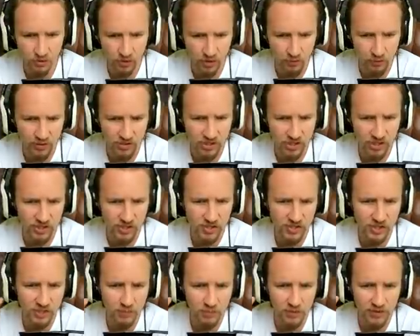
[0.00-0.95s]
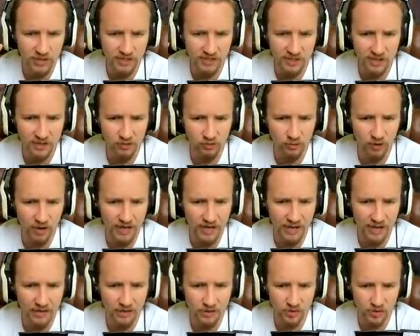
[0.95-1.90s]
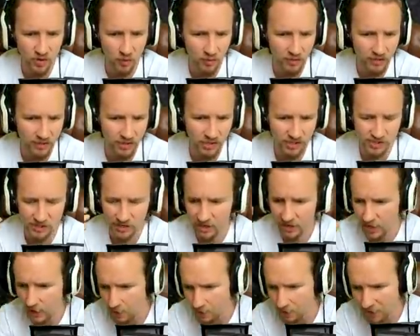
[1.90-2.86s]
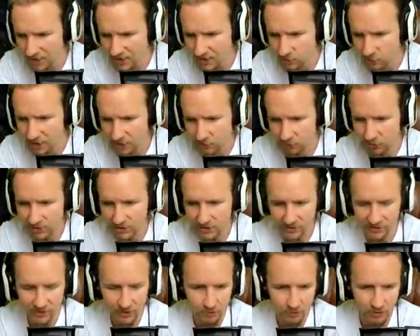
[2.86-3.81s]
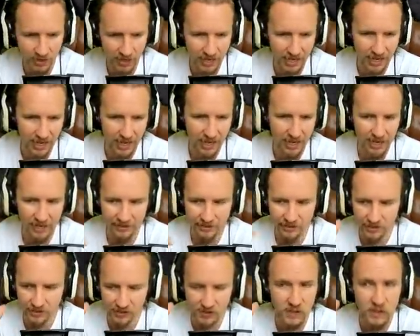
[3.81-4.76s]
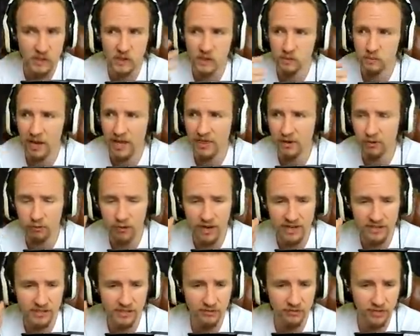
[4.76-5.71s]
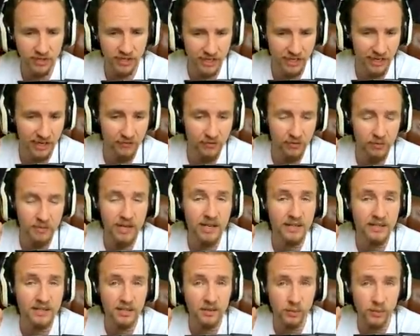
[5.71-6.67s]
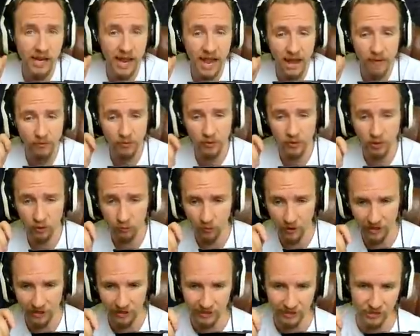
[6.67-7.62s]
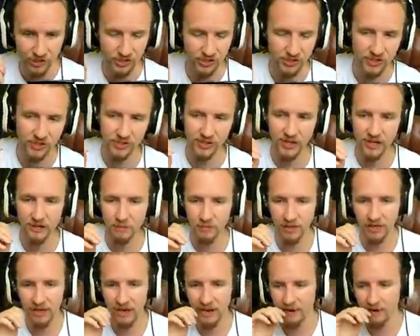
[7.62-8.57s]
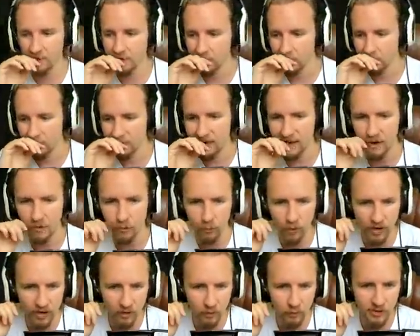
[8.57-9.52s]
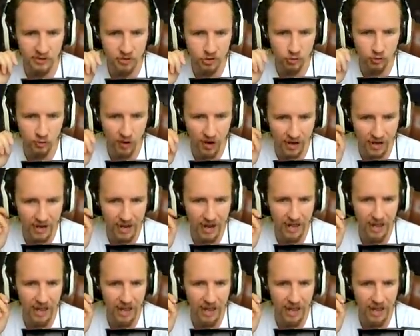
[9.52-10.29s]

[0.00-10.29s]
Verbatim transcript: do I want to just sit up on this hill right now? Do I want to just make my piece up here and just spend the rest of the 11 minutes that we have on Karelia just sniping it out? No, why don't we try